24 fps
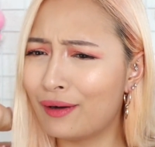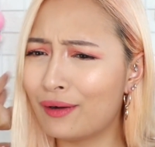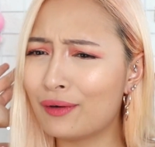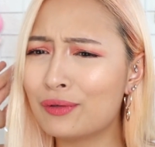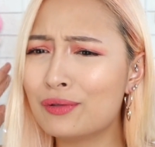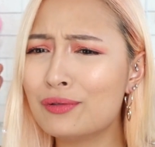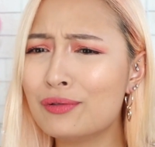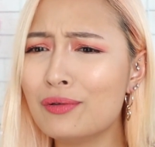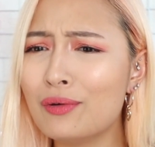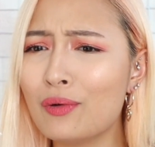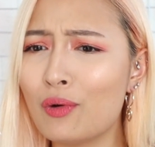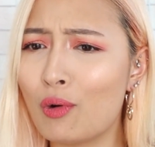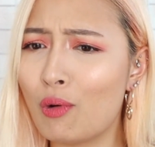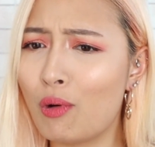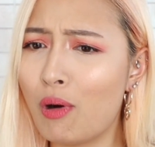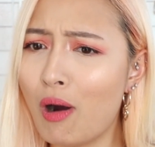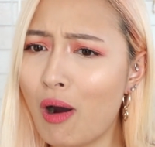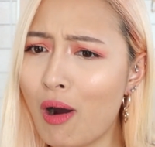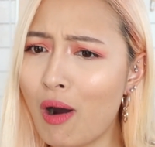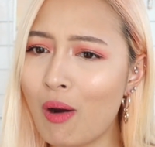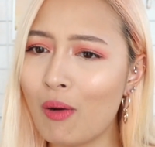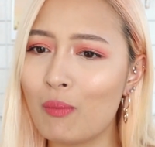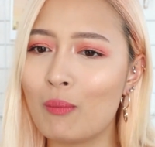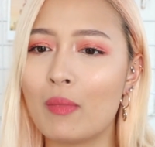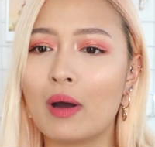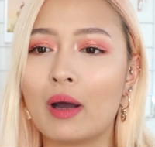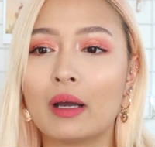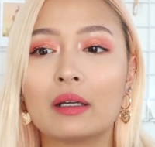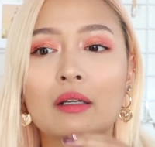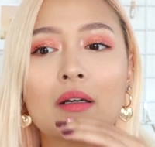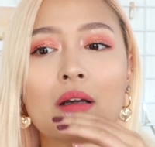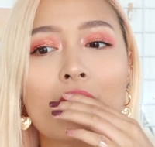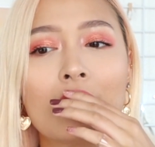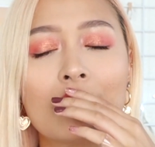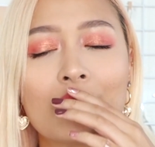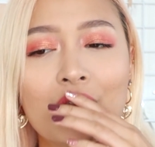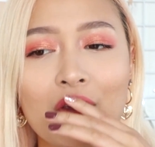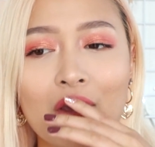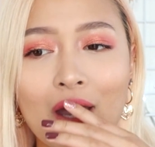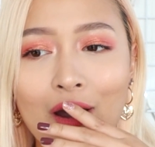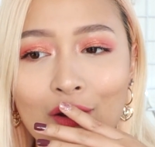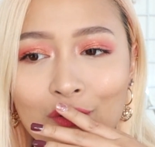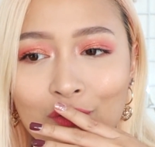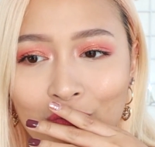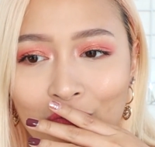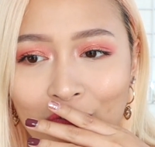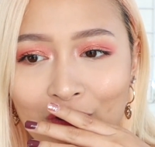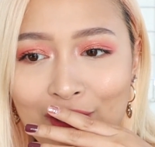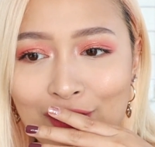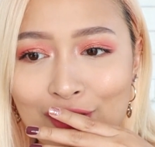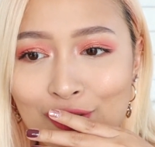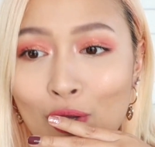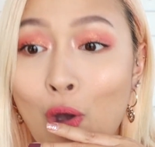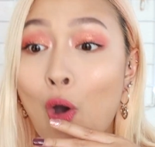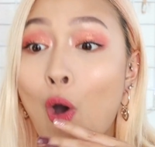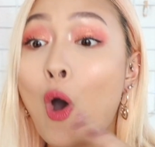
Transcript: oh, oh my god, the outfits.